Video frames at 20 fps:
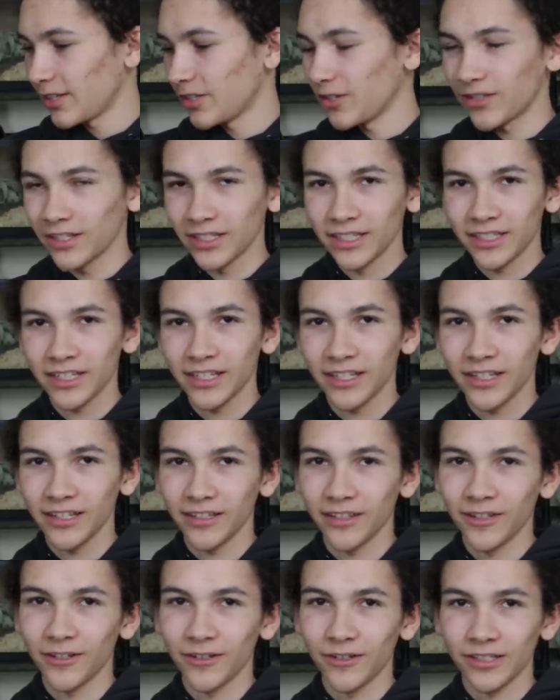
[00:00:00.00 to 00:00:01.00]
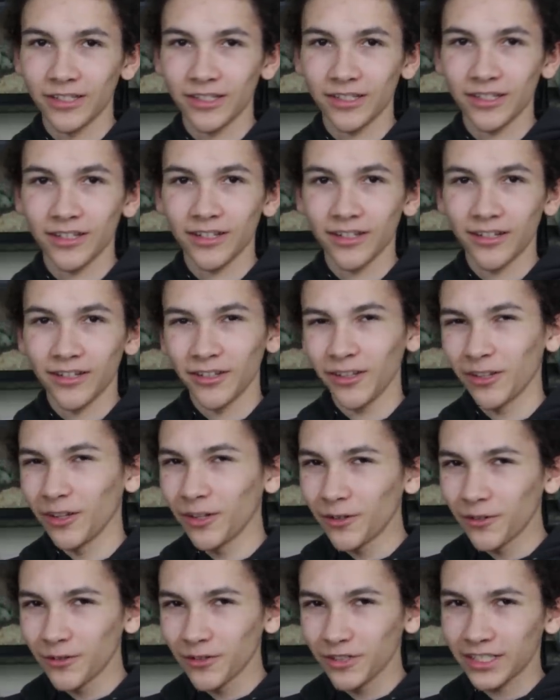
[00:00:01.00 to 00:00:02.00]
you can see there's
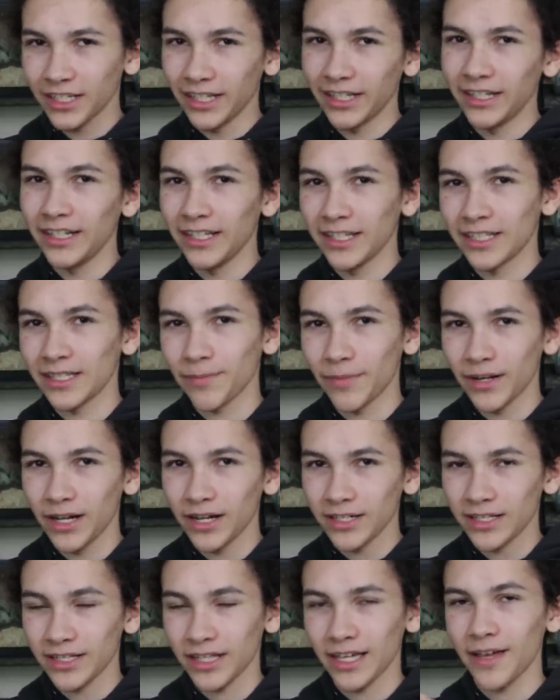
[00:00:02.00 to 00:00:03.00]
little tiny spots.